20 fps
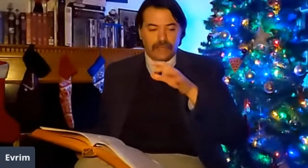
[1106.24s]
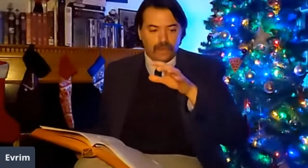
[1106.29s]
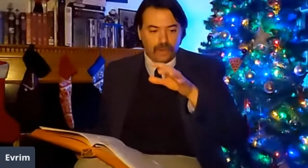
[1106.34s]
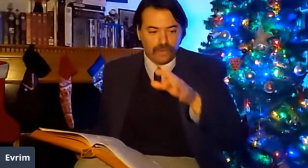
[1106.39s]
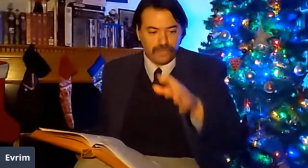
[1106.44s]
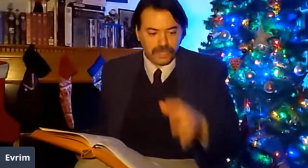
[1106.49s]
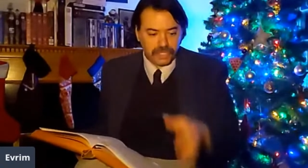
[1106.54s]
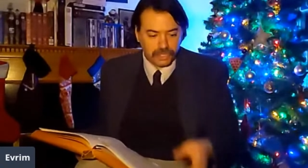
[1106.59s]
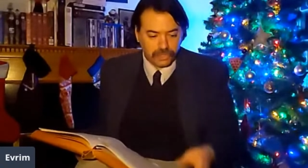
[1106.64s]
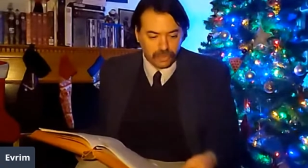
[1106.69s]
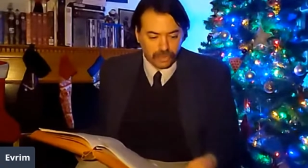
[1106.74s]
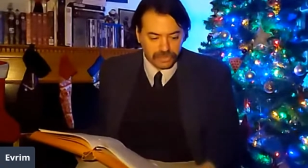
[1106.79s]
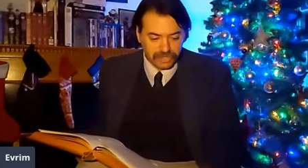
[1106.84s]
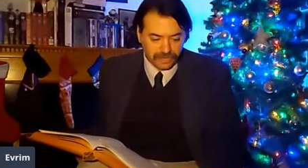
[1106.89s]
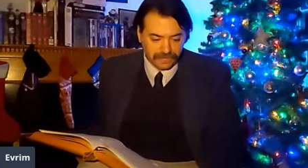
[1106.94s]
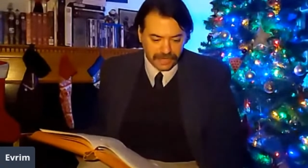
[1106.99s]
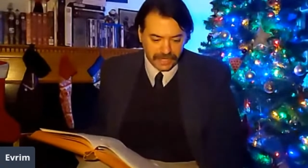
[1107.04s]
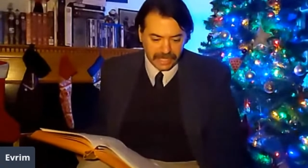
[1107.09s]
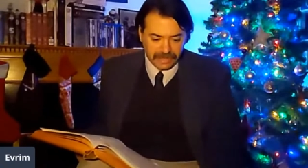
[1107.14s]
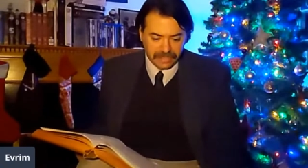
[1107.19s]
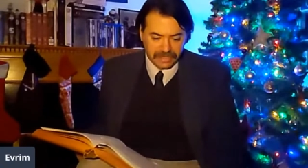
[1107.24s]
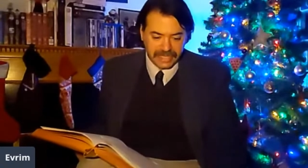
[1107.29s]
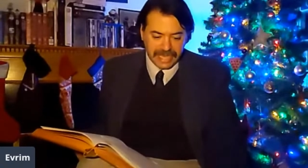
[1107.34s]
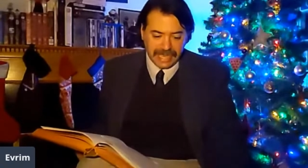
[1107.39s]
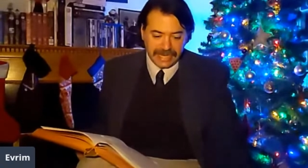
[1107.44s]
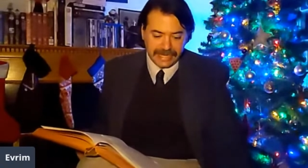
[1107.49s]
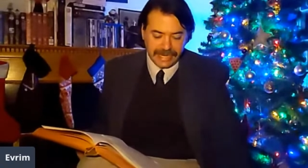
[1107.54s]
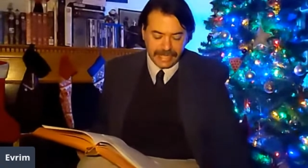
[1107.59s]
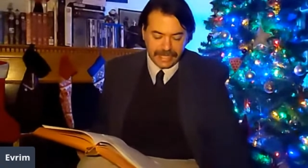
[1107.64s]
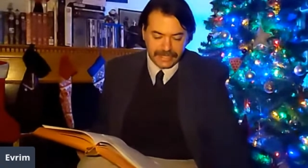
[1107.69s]
Over the course of another
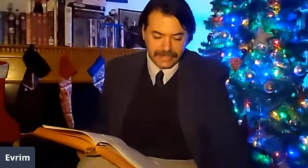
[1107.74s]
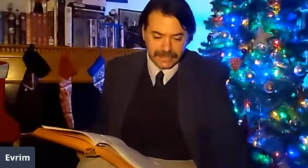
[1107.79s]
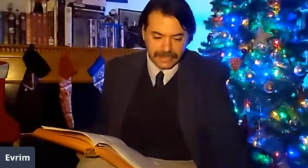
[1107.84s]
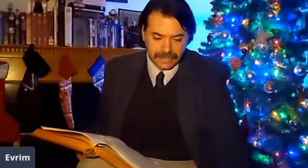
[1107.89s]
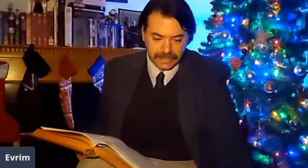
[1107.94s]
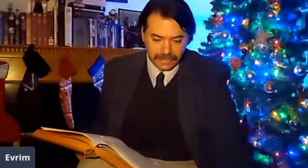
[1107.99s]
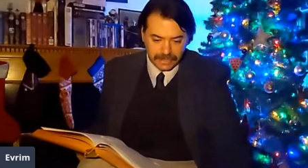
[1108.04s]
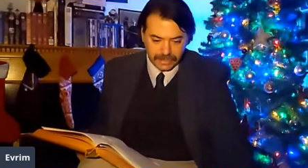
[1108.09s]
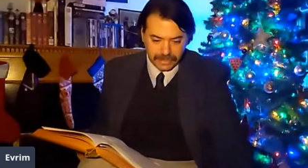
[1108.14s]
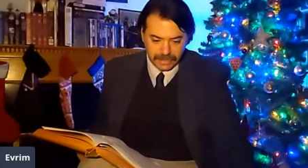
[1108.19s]
10 days,